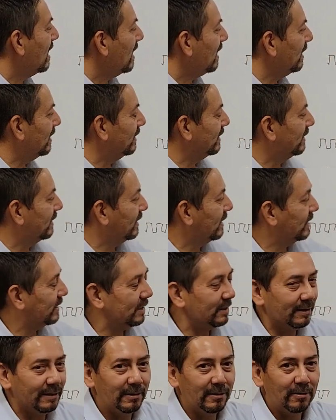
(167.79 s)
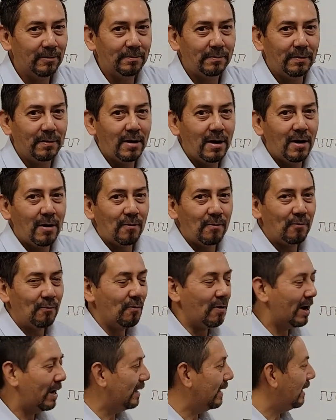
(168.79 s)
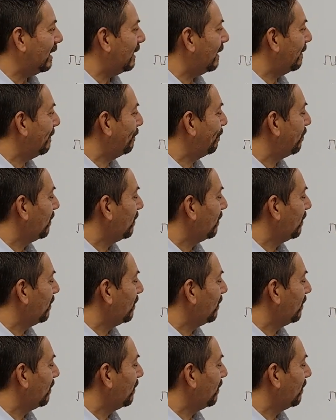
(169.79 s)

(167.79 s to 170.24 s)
is this loop running.